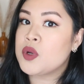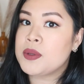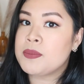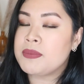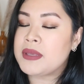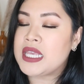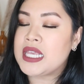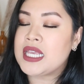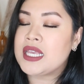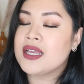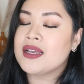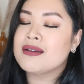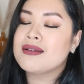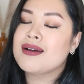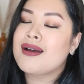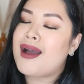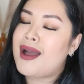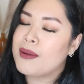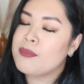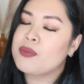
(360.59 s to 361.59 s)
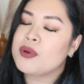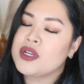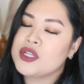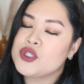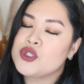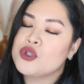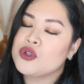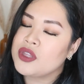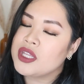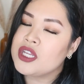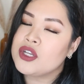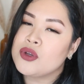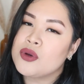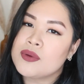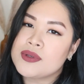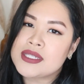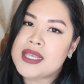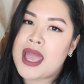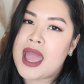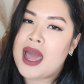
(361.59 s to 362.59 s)
would be. I'm pretty sure they knew
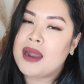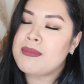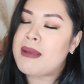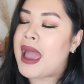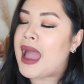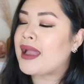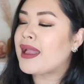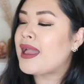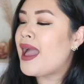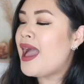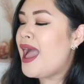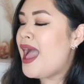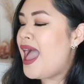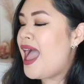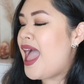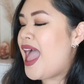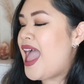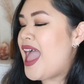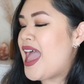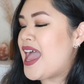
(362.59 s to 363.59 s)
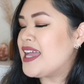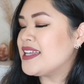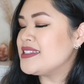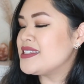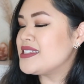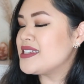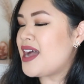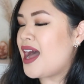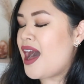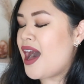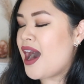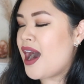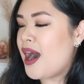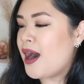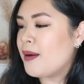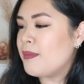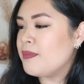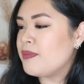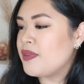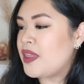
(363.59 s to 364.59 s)
it was a handbag, and
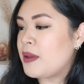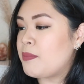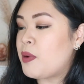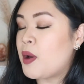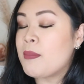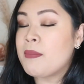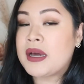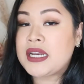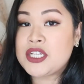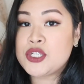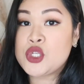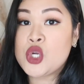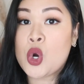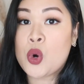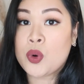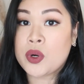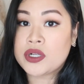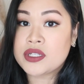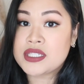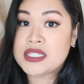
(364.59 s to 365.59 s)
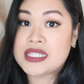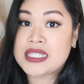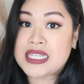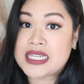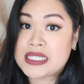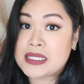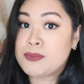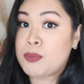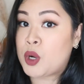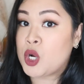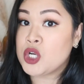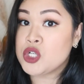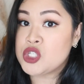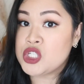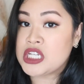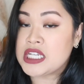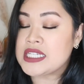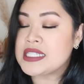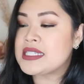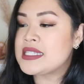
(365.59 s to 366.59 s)
they put money towards this
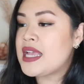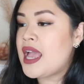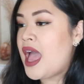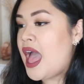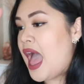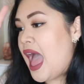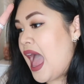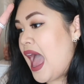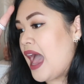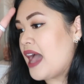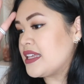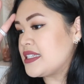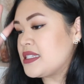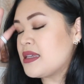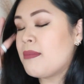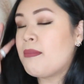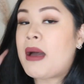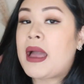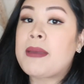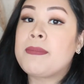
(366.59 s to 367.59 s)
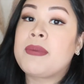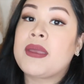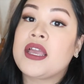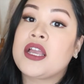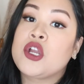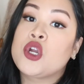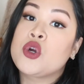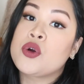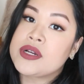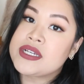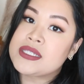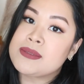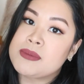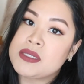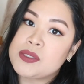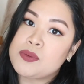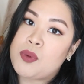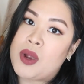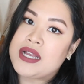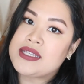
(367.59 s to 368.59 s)
purchase as my big
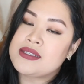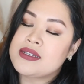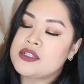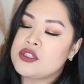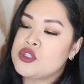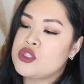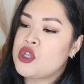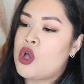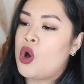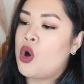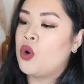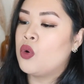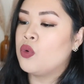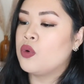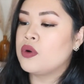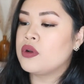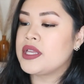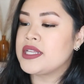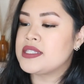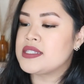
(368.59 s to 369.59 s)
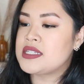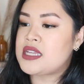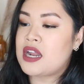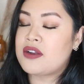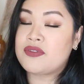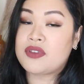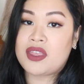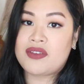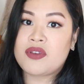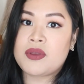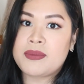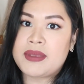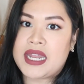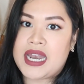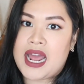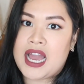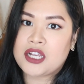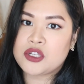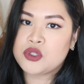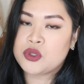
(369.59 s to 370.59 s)
Christmas present. So instead of giving me
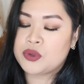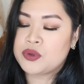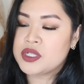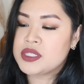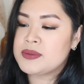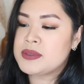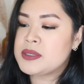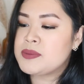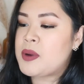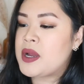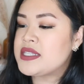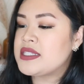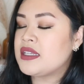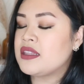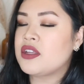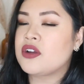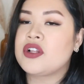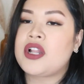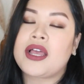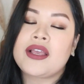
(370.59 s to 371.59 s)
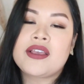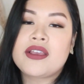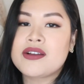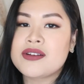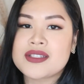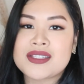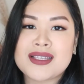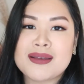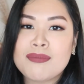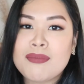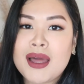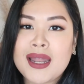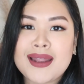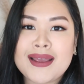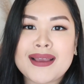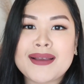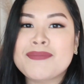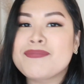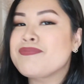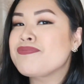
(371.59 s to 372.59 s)
an actual Christmas present, they're like, here's some
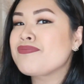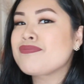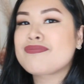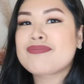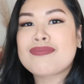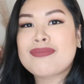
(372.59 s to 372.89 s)
money,